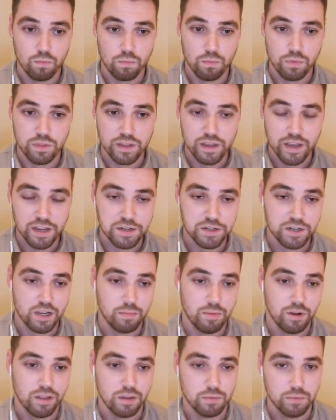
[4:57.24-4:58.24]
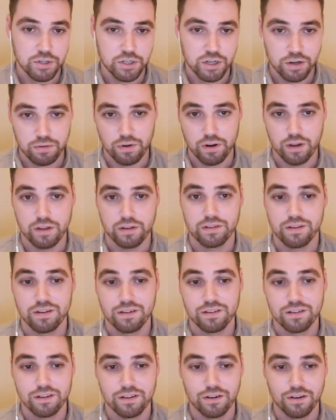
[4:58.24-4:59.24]
the HTML that we generate,
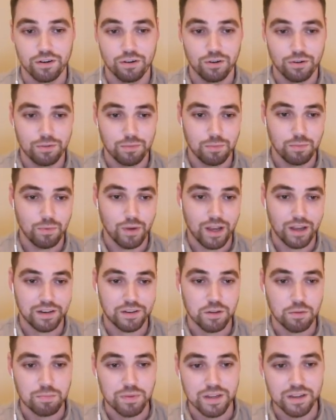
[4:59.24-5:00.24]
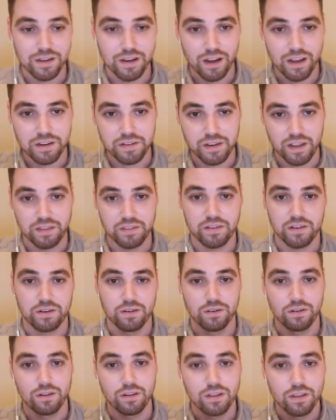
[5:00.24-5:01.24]
had to be
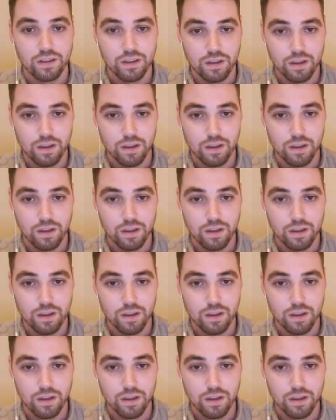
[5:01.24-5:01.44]
identical,